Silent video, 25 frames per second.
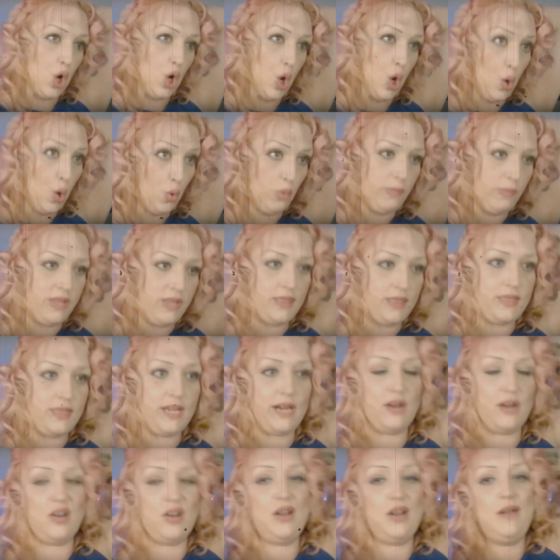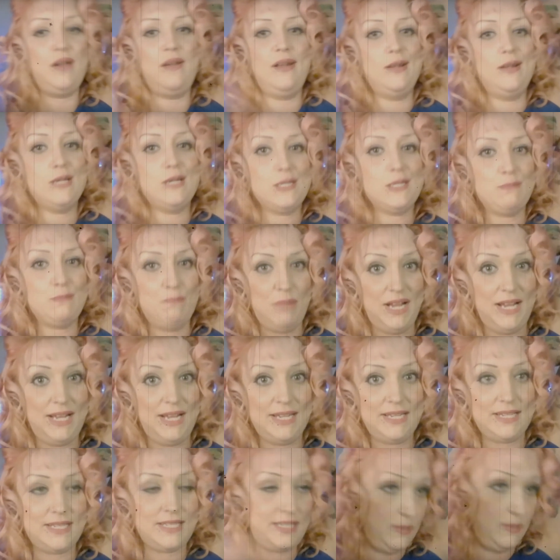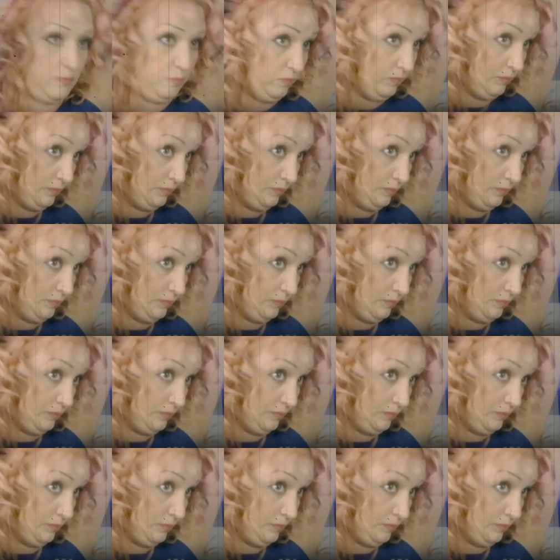comb in there, but